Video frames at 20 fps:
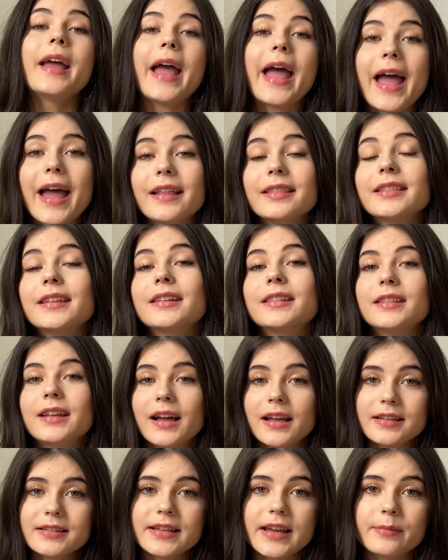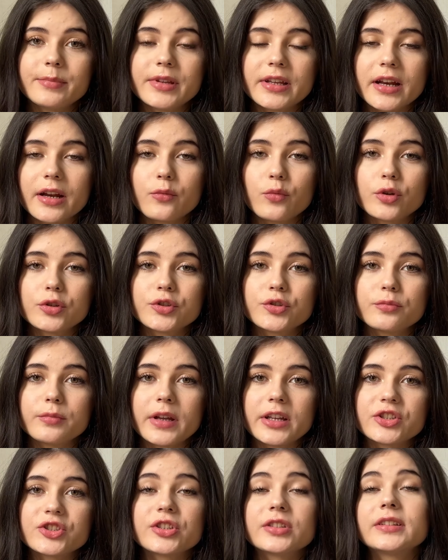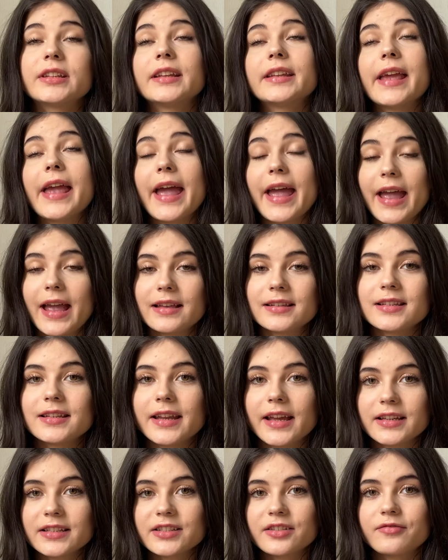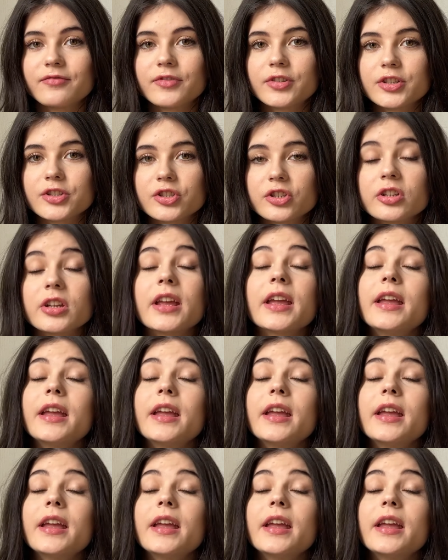And the last app that I want to mention that has a desktop version